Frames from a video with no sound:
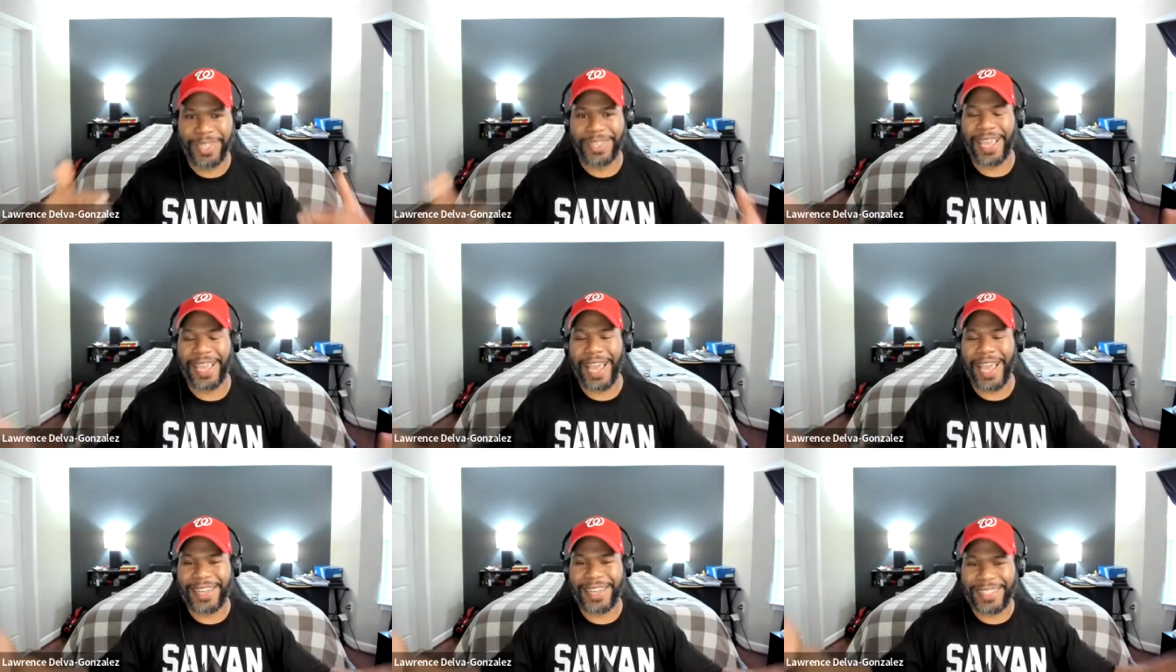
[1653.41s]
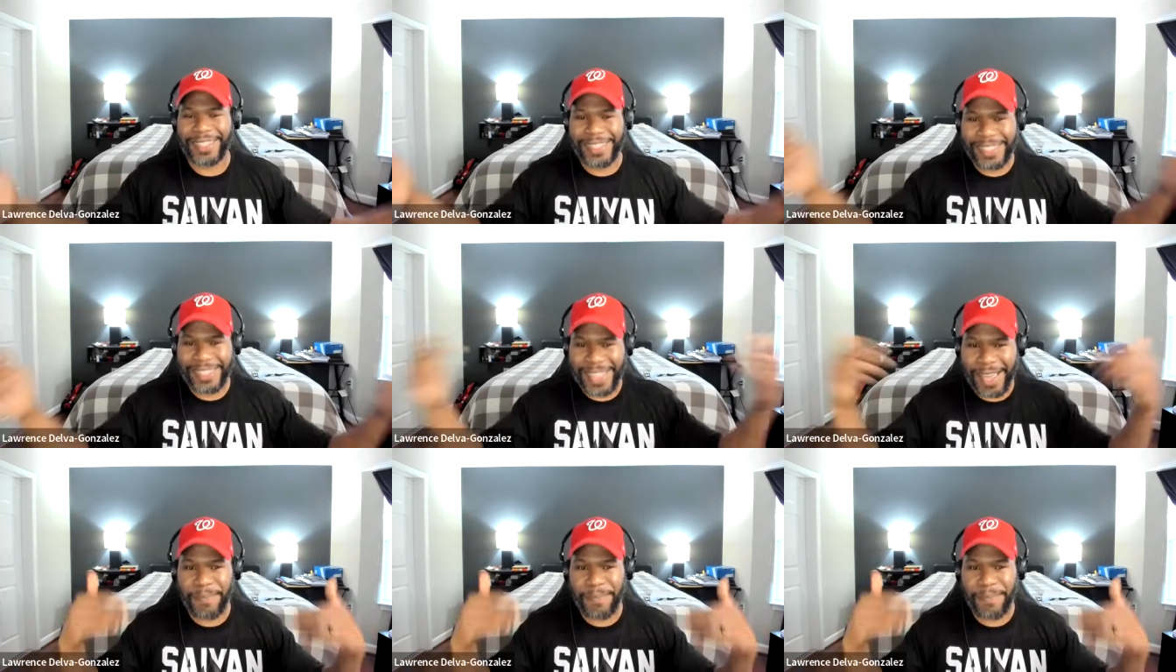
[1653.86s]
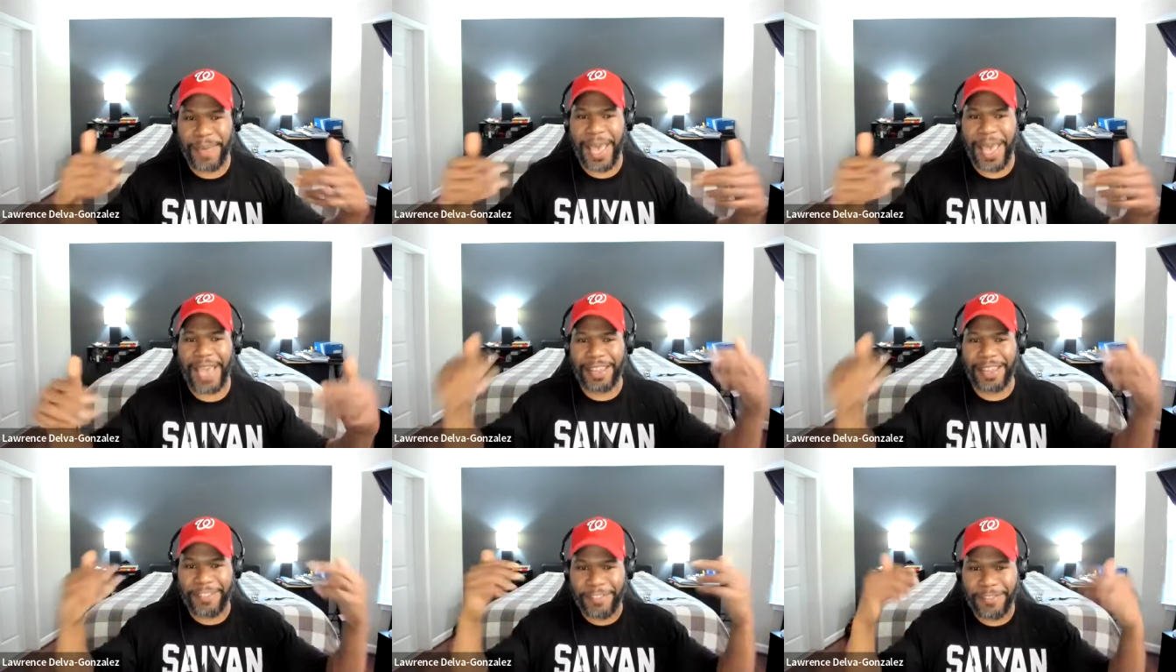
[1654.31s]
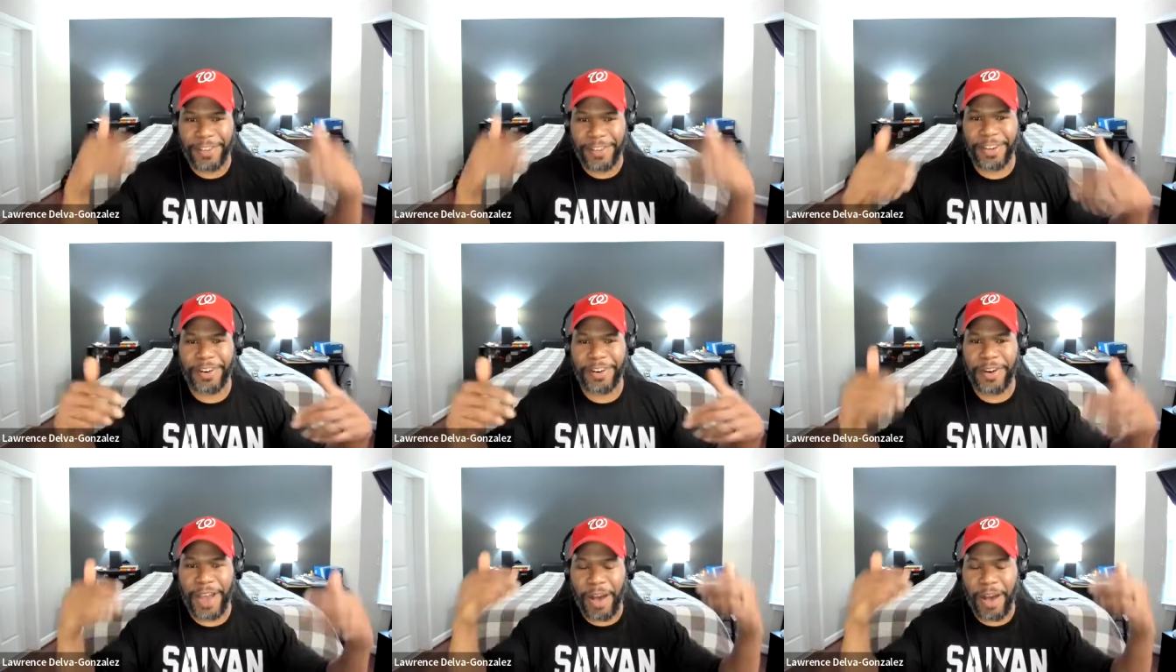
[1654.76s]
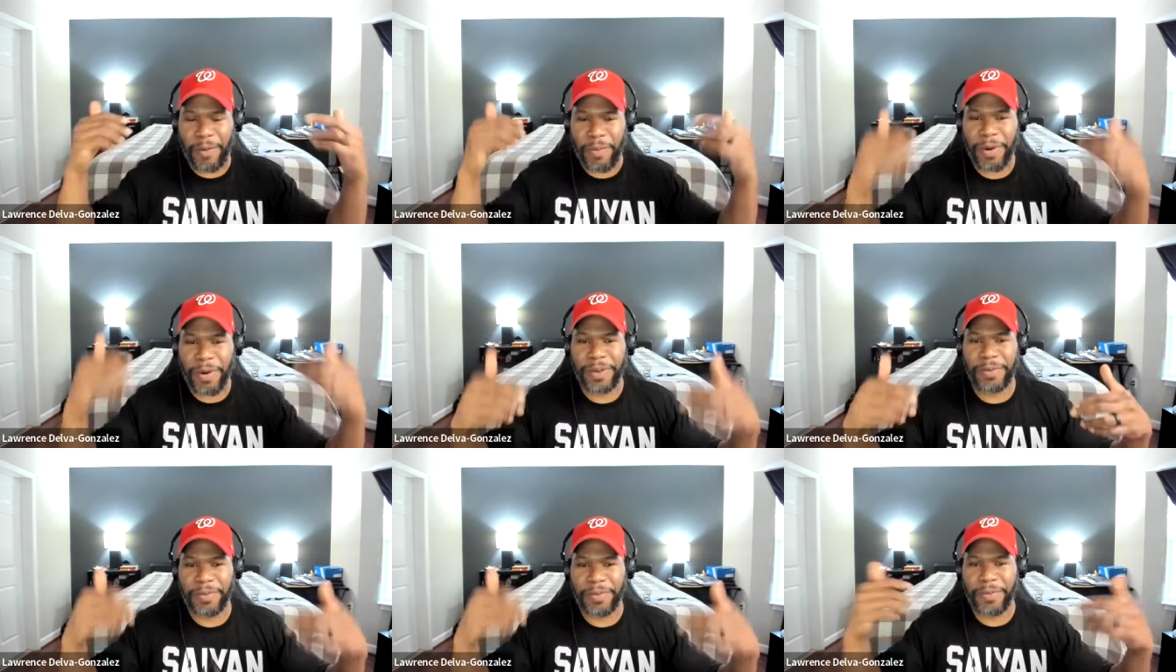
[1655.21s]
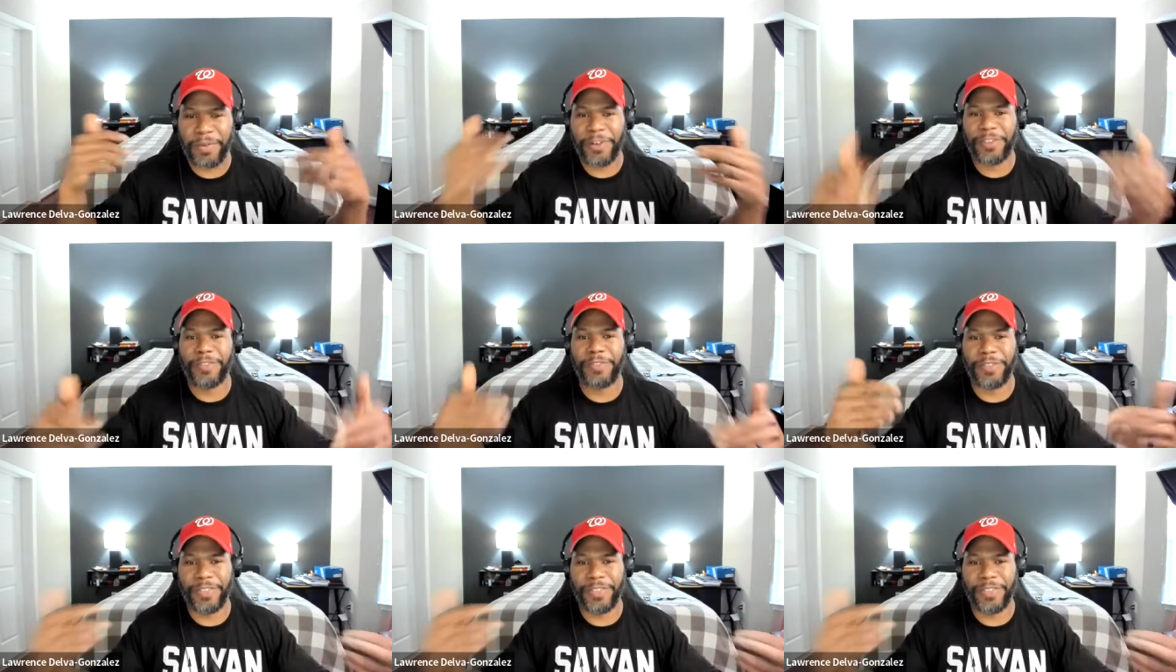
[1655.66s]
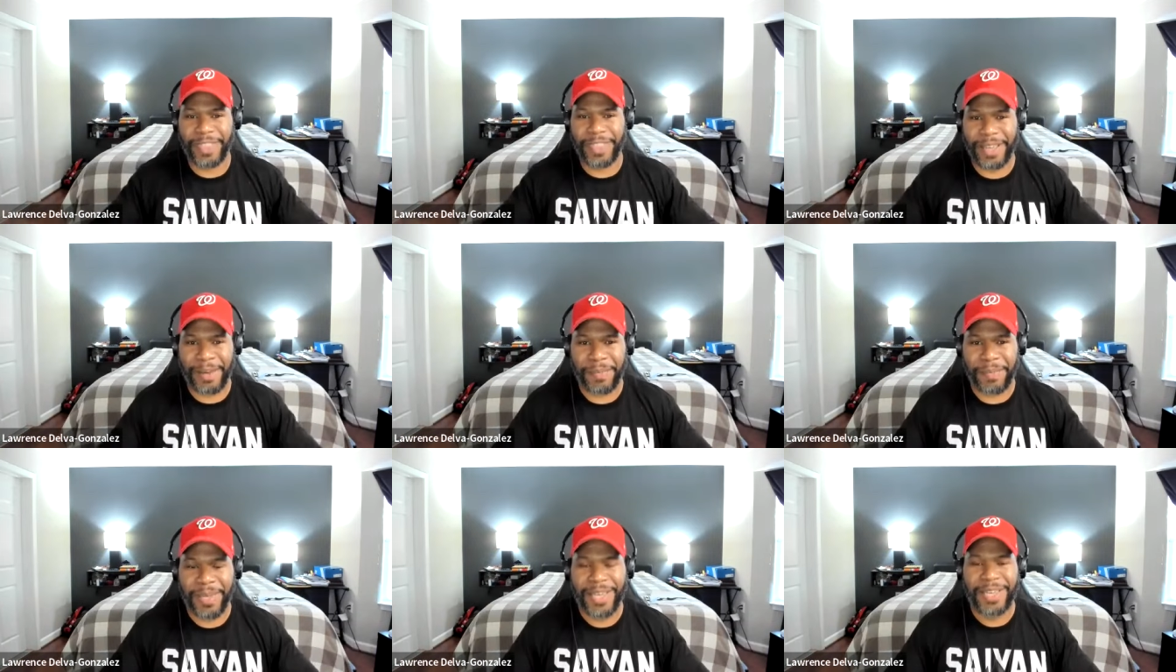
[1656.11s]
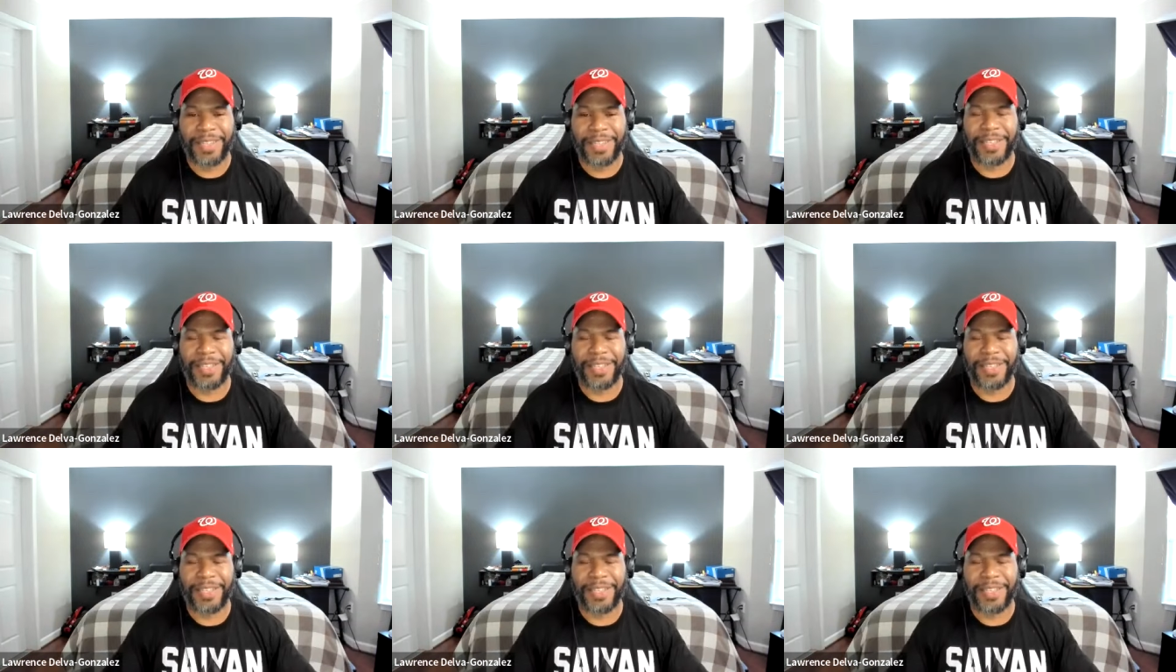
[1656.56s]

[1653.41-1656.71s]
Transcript: They had to step back and figure out what works for them.